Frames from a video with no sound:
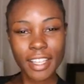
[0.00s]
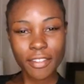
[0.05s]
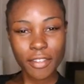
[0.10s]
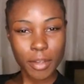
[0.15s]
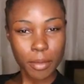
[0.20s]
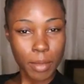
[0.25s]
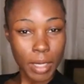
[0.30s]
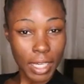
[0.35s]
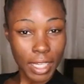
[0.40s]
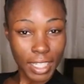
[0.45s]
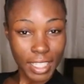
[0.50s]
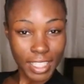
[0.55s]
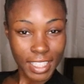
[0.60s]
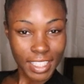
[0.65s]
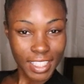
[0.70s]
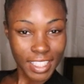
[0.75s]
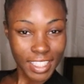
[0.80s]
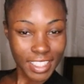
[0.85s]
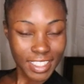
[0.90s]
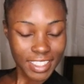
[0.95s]

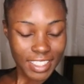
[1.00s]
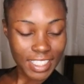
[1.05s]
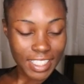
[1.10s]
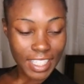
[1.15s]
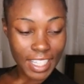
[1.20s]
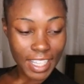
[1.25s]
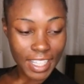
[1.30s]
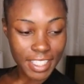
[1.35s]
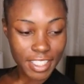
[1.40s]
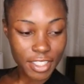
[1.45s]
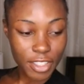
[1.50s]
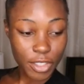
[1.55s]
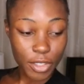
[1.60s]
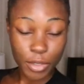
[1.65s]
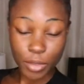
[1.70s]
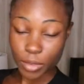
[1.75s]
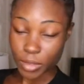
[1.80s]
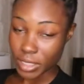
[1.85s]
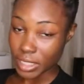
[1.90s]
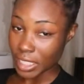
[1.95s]
everybody. Today is
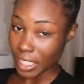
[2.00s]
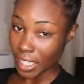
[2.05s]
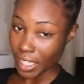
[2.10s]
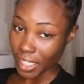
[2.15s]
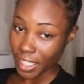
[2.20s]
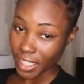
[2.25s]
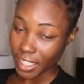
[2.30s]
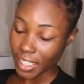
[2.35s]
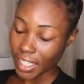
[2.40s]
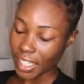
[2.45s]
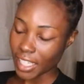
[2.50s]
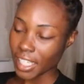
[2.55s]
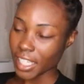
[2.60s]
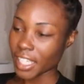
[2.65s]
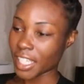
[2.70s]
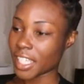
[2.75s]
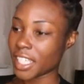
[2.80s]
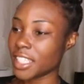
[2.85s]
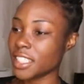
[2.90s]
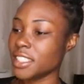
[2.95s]
Tuesday,
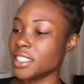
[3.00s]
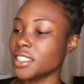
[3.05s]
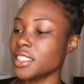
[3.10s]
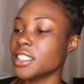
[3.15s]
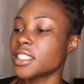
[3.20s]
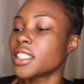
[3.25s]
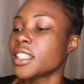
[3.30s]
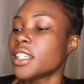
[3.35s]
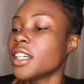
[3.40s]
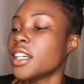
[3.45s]
and